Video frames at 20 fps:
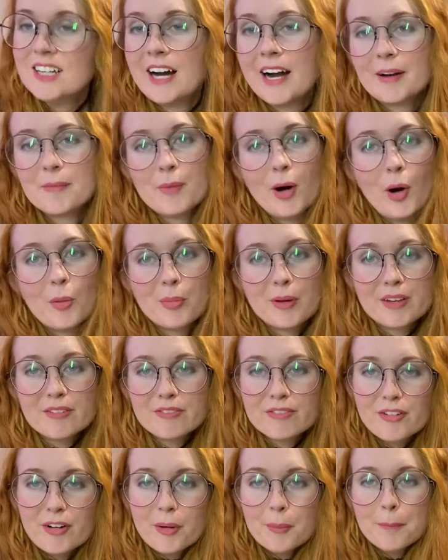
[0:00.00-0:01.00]
I'm hoping
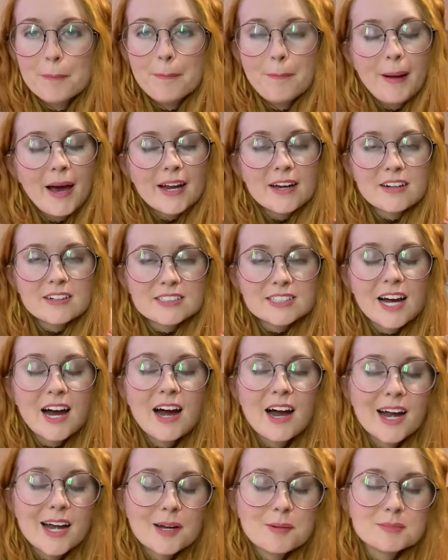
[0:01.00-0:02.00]
for better
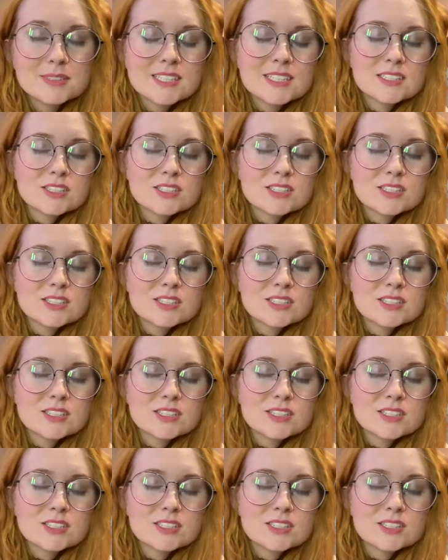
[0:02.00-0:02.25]
times in